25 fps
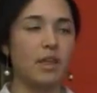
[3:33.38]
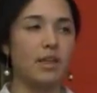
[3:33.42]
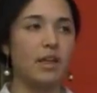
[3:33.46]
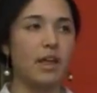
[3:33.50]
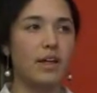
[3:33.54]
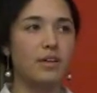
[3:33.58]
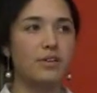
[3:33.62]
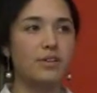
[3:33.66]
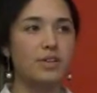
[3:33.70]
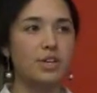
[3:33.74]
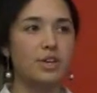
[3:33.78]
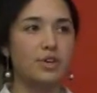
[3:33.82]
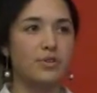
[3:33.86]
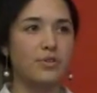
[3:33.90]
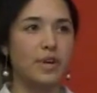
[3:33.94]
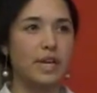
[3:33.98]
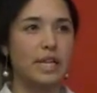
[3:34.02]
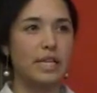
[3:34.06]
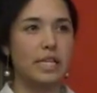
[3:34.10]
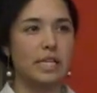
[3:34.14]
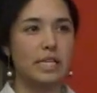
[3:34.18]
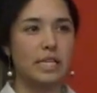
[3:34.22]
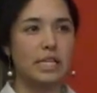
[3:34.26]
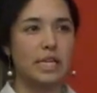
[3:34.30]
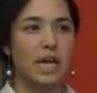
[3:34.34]
yellows and
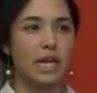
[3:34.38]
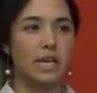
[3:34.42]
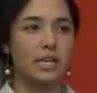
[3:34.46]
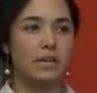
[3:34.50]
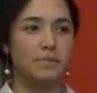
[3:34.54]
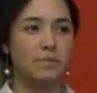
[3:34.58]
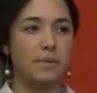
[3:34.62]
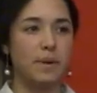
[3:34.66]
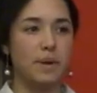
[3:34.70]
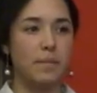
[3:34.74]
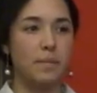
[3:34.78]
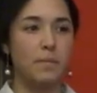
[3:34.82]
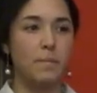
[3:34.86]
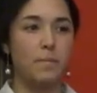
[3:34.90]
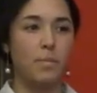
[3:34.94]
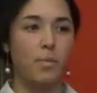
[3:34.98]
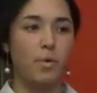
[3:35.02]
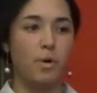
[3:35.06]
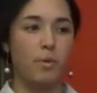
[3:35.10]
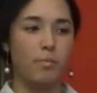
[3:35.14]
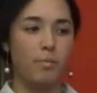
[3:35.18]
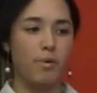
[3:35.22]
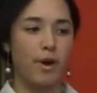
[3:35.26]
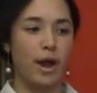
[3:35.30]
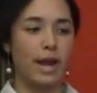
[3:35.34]
greens tend to be
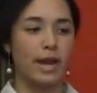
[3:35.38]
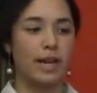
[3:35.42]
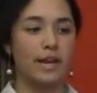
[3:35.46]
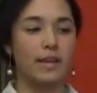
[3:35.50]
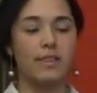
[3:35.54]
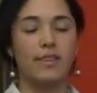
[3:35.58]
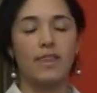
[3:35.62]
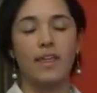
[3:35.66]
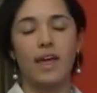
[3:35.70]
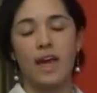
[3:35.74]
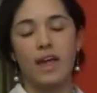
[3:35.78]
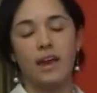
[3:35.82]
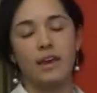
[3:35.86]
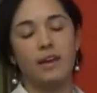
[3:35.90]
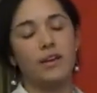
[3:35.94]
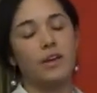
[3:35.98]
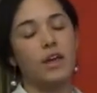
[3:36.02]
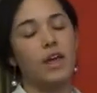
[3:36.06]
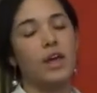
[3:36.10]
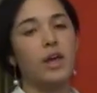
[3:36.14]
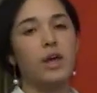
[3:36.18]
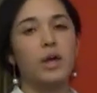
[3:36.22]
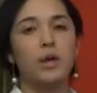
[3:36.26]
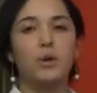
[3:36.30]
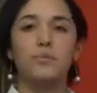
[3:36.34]
more bright than
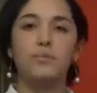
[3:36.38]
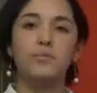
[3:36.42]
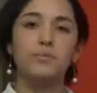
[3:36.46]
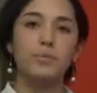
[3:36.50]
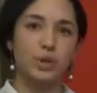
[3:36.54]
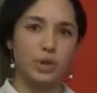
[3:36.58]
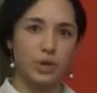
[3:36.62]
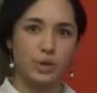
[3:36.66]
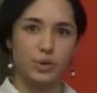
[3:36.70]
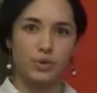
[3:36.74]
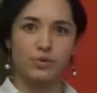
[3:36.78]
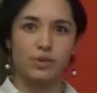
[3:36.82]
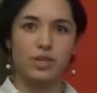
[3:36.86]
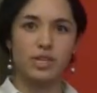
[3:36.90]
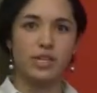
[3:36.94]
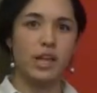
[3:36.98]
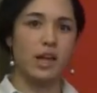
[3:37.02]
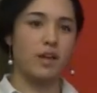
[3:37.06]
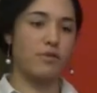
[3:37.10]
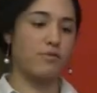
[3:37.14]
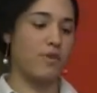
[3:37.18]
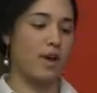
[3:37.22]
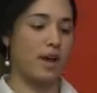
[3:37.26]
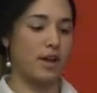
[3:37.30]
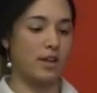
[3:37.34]
blues
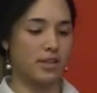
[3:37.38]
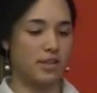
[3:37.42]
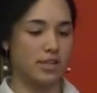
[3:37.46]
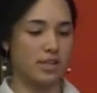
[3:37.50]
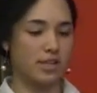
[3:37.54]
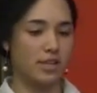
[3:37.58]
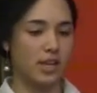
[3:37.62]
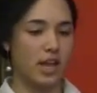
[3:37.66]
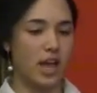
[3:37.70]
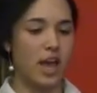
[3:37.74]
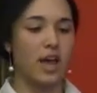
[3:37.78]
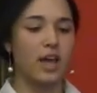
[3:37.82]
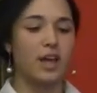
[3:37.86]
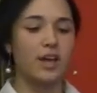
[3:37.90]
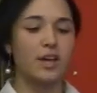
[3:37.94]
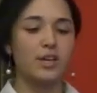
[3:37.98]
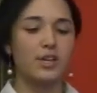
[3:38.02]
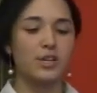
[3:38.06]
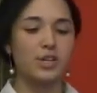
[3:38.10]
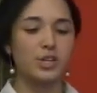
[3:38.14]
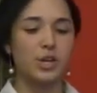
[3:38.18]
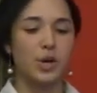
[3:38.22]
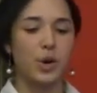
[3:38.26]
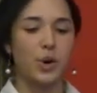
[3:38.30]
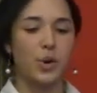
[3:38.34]
and reds.
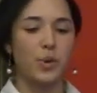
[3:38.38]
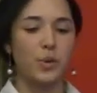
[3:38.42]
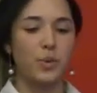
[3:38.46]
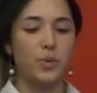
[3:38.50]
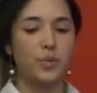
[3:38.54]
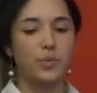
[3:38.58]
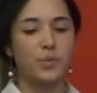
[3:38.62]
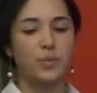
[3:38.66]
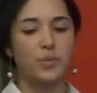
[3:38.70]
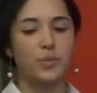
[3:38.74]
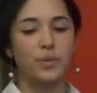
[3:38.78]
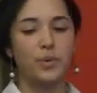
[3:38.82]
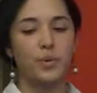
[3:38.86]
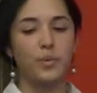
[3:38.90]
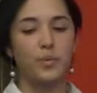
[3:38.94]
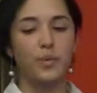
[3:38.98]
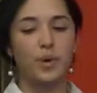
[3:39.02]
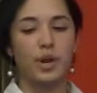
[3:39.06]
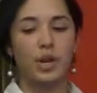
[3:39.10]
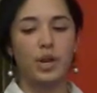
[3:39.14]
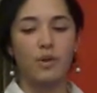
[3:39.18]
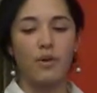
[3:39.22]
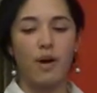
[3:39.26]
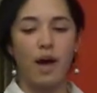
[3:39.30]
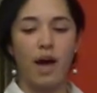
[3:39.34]
So
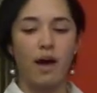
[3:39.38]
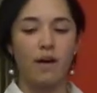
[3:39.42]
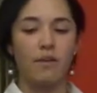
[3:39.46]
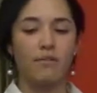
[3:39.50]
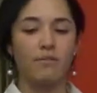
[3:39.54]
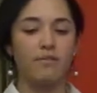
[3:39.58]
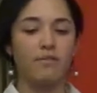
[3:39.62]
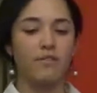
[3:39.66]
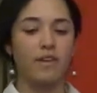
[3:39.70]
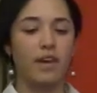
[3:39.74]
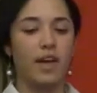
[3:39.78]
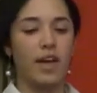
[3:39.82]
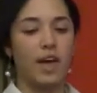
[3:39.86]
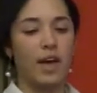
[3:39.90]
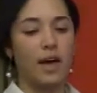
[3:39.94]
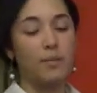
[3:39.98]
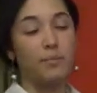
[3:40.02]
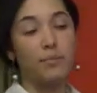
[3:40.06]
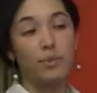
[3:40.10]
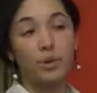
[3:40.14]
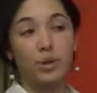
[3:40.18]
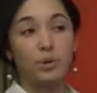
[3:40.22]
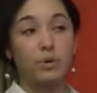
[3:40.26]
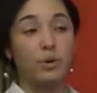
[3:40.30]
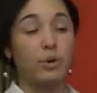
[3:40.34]
when you have a
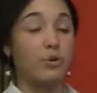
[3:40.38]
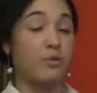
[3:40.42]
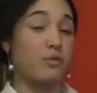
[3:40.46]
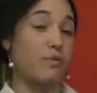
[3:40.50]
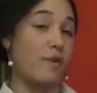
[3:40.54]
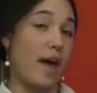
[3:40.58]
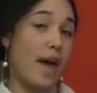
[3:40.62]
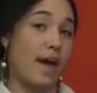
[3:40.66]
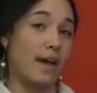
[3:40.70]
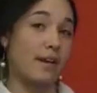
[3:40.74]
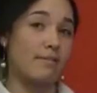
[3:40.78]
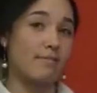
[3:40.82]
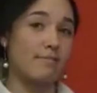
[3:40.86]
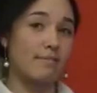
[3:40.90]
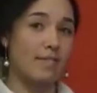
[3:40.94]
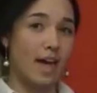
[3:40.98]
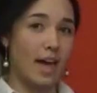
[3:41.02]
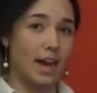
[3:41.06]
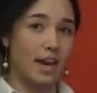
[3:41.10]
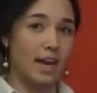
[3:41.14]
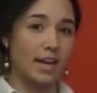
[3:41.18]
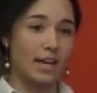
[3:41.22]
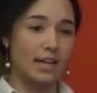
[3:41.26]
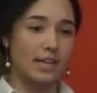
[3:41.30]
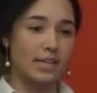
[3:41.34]
blue or a red
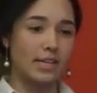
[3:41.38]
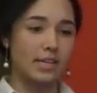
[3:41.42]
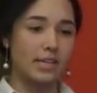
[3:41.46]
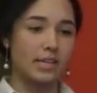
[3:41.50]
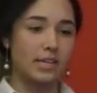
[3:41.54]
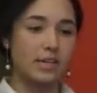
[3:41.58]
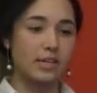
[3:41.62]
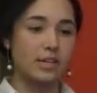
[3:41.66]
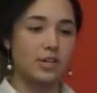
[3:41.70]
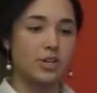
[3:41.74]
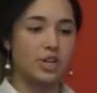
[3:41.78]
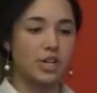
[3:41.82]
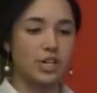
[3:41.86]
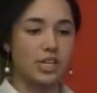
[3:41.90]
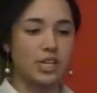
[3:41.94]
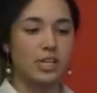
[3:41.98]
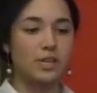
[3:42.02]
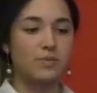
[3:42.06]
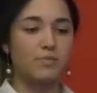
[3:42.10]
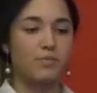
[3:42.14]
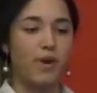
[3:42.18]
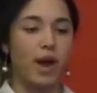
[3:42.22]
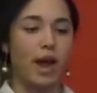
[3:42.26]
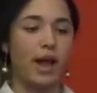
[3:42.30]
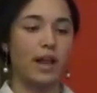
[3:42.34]
that is just as
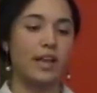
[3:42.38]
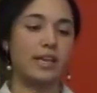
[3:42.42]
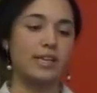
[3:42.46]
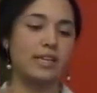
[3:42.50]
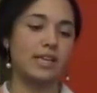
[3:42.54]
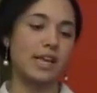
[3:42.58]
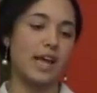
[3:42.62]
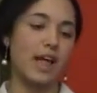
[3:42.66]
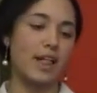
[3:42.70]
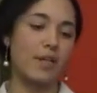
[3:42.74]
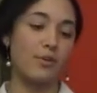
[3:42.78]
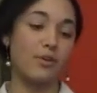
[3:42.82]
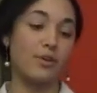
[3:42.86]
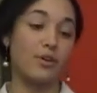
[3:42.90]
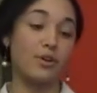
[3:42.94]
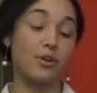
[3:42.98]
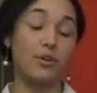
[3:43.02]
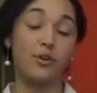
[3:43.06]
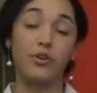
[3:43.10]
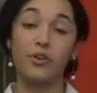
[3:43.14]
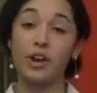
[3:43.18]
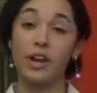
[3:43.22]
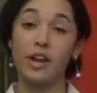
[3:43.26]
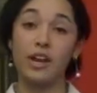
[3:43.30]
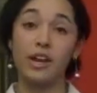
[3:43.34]
bright as a yellow or a
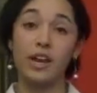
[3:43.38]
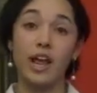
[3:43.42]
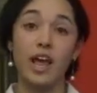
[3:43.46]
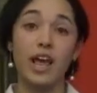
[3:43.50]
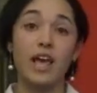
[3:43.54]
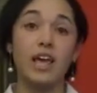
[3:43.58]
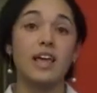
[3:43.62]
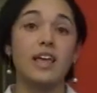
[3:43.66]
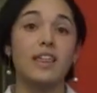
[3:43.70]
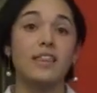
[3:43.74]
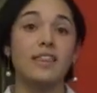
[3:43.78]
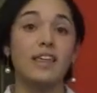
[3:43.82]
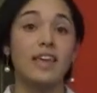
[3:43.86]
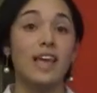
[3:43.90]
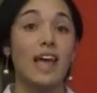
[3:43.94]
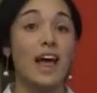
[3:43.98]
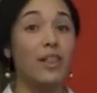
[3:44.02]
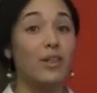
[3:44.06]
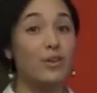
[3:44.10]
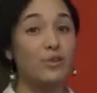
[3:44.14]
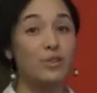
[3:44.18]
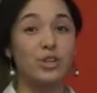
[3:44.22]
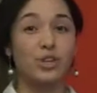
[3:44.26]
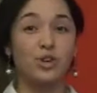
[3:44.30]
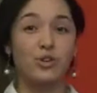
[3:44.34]
green, the
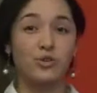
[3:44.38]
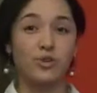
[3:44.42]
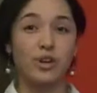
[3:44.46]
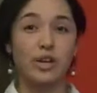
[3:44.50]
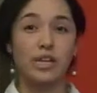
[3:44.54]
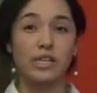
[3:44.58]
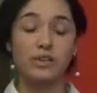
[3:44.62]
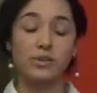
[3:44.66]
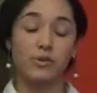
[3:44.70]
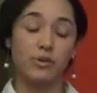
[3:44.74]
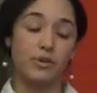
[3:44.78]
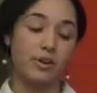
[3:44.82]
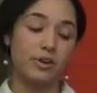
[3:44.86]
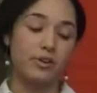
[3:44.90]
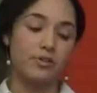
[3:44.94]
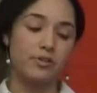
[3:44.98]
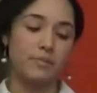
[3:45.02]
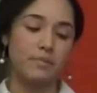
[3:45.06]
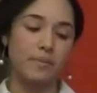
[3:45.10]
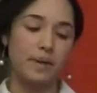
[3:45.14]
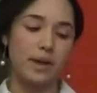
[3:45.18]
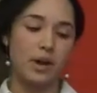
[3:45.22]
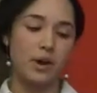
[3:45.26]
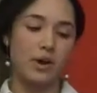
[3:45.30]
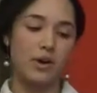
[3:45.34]
yellows and greens are going to
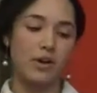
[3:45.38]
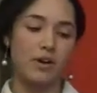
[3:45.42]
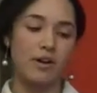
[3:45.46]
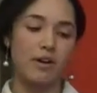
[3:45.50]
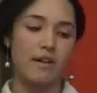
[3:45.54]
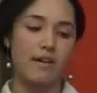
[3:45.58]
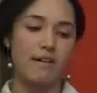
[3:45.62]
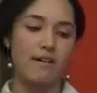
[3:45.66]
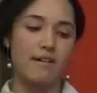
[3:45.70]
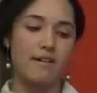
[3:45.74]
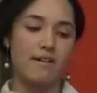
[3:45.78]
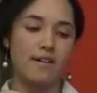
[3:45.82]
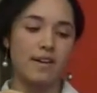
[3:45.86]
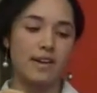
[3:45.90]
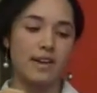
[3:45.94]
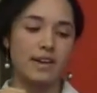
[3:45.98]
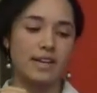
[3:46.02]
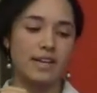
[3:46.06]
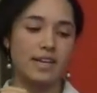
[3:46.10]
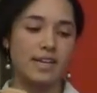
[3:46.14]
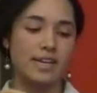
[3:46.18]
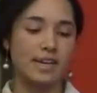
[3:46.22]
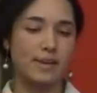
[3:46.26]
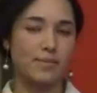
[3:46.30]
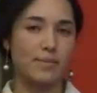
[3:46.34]
appear
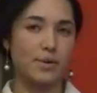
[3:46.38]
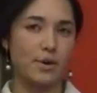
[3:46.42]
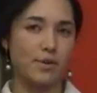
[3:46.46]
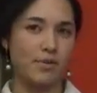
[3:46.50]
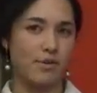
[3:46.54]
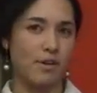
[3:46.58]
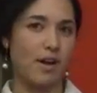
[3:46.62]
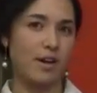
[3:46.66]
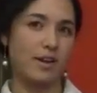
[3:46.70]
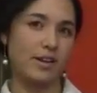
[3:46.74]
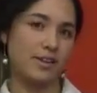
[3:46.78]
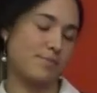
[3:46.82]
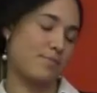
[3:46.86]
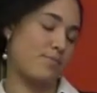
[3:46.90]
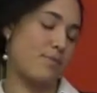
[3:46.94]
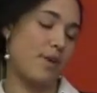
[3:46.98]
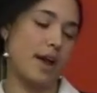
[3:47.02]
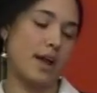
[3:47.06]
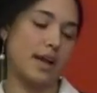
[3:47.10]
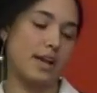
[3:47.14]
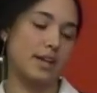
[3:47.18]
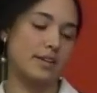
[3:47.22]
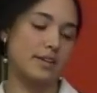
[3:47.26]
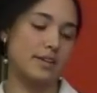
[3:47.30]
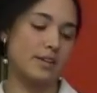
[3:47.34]
dimmer, not as
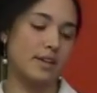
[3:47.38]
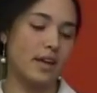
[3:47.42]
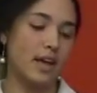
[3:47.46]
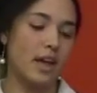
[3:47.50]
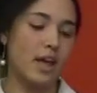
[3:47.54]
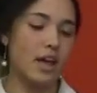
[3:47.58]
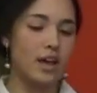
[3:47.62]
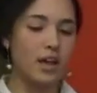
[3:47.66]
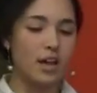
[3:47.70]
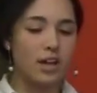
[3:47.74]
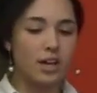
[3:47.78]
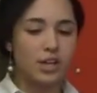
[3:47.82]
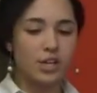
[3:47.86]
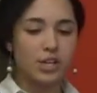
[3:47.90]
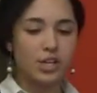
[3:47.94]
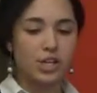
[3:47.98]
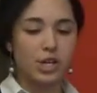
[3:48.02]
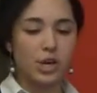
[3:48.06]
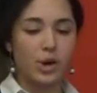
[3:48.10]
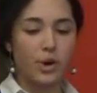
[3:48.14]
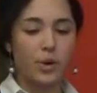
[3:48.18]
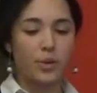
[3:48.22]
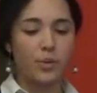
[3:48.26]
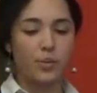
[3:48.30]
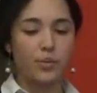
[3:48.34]
bright.
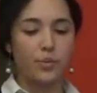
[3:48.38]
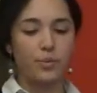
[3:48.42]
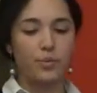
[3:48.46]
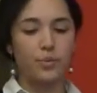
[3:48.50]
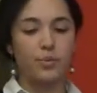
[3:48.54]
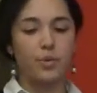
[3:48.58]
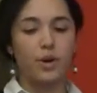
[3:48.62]
So